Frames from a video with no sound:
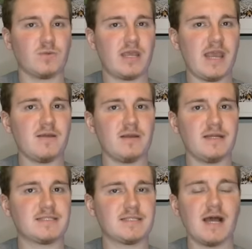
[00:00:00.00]
So again,
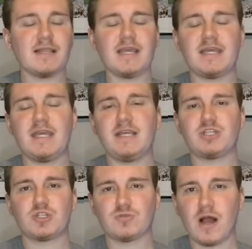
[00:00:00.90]
it's not like he
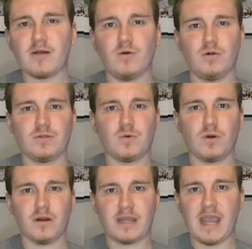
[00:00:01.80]
struggled
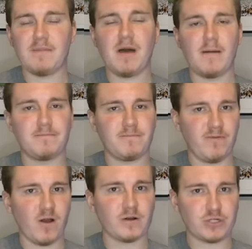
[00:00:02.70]
or came up
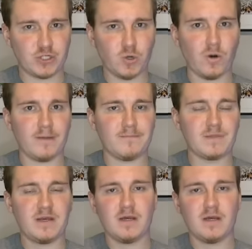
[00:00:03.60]
far short